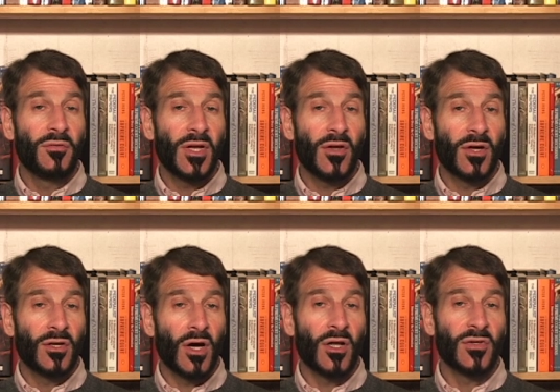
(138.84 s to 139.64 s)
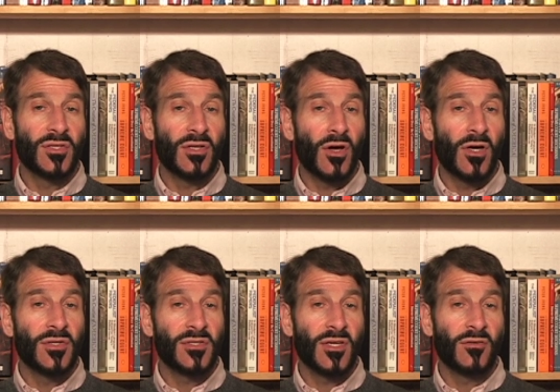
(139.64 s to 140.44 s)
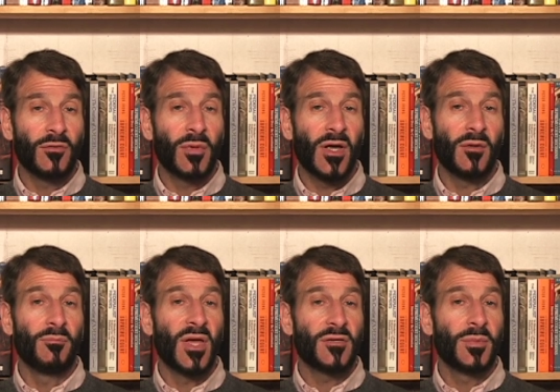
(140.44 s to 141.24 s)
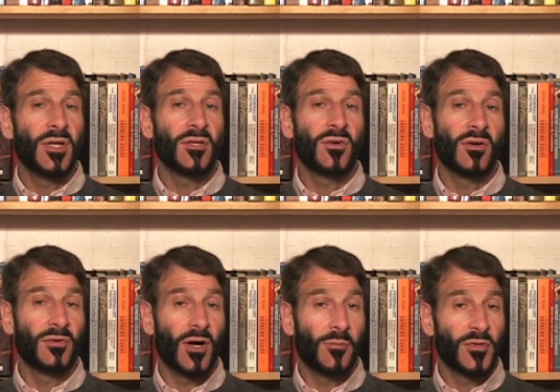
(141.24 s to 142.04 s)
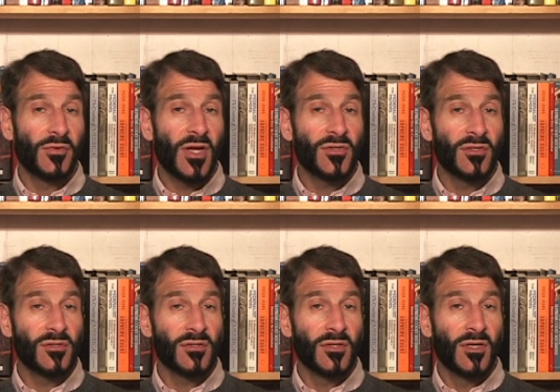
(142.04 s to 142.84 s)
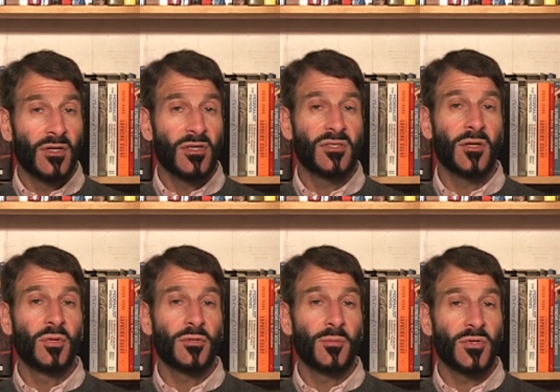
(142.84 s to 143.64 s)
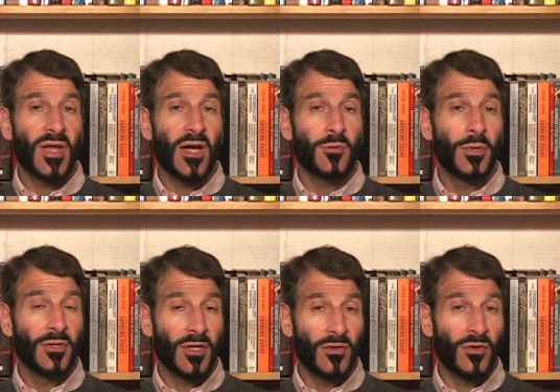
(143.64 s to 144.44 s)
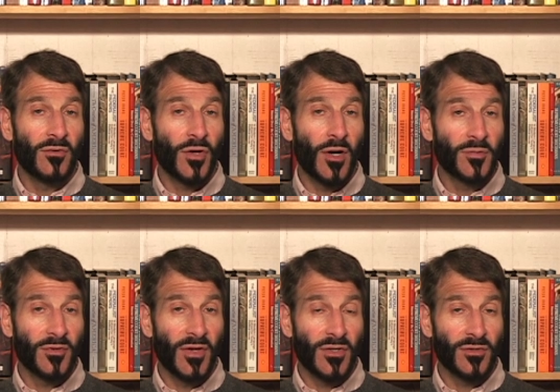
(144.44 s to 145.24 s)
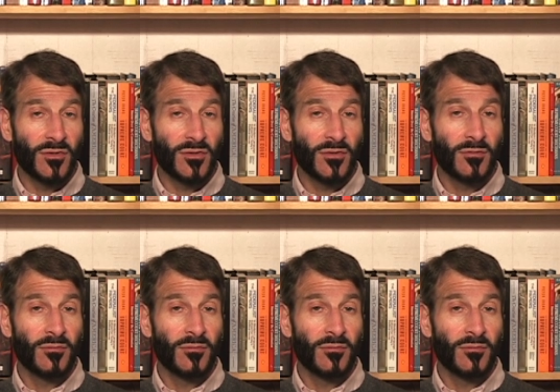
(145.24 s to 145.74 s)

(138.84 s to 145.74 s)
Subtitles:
the video on knowledge that knowledge is given by the best predictor of our observations, the simplest, most accurate predictor of our observations.